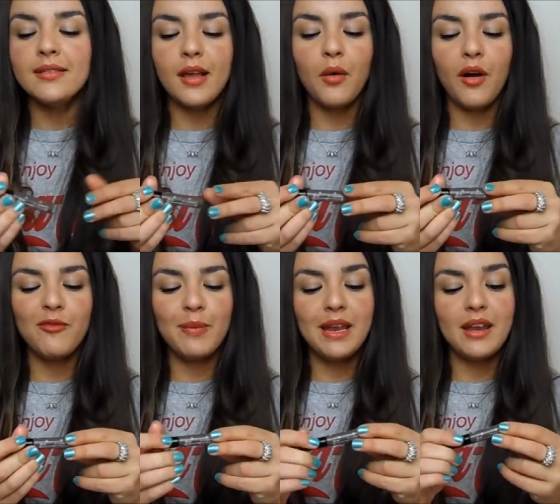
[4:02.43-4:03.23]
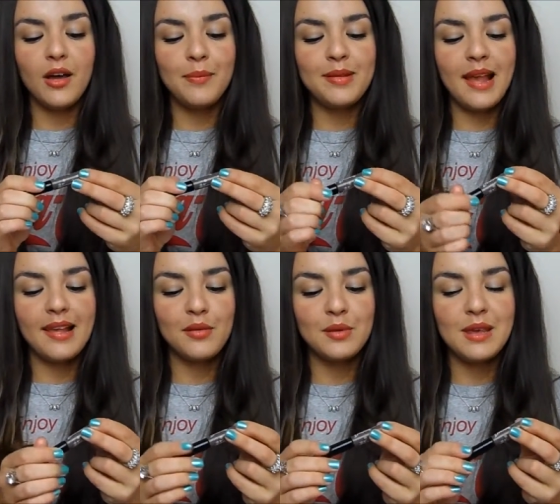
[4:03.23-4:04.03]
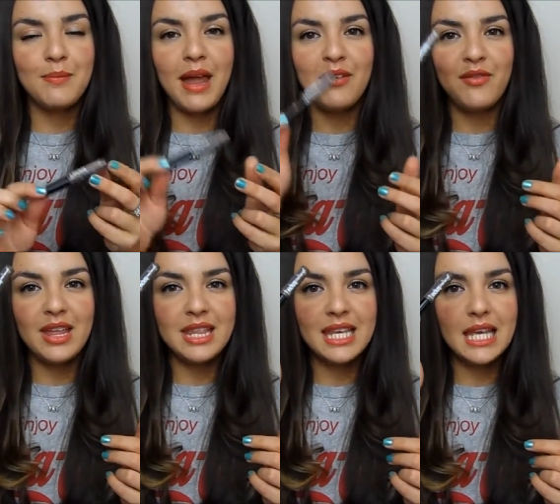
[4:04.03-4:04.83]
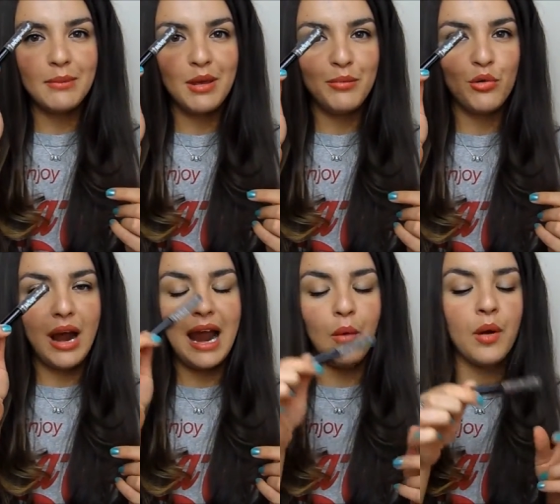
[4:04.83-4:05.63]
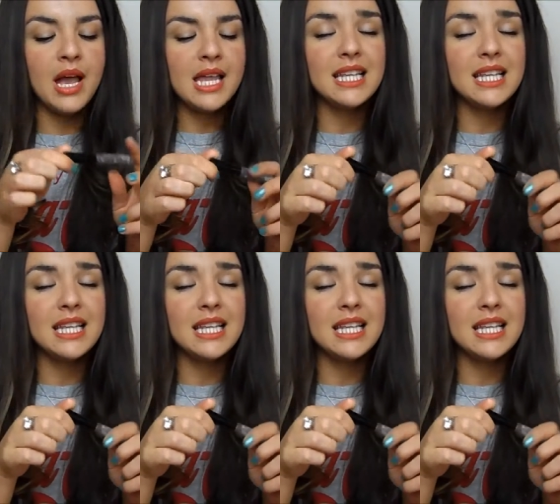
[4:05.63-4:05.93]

So I've been obsessed with the Benefit Gimme Brow.